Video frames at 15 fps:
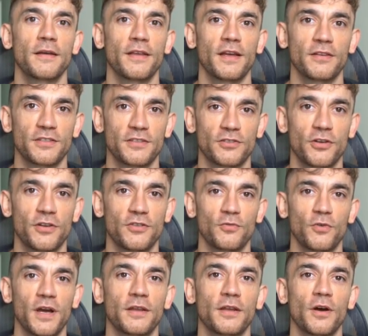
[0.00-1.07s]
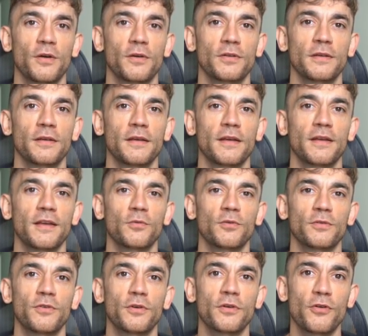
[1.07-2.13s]
doesn't just write code, it
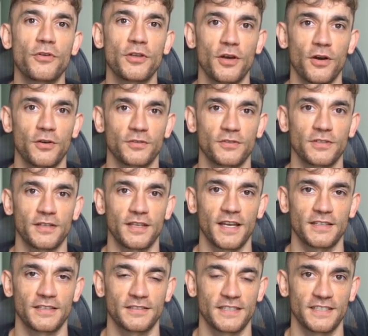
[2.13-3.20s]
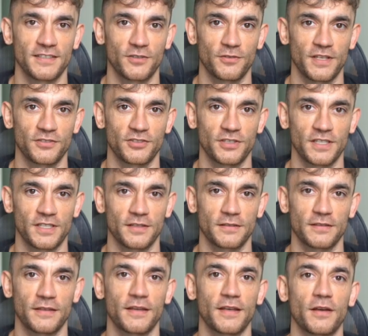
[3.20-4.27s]
reviews code like a senior engineer.
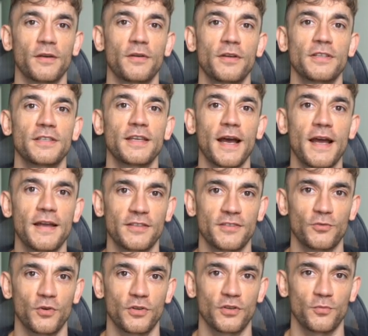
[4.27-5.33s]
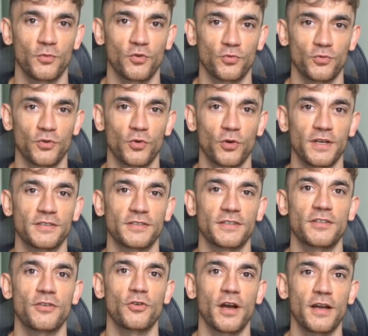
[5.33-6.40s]
It understands what your pull request is
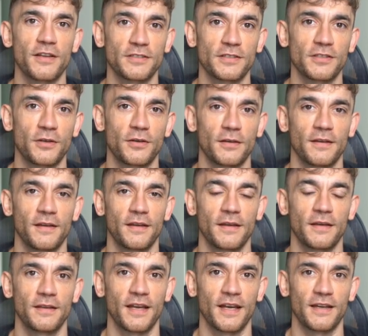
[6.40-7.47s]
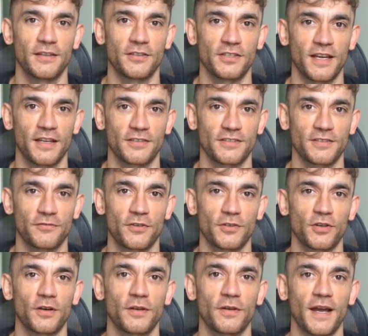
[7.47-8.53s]
trying to do. Then it checks if your
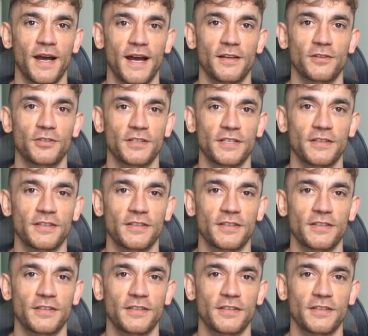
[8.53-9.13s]
code actually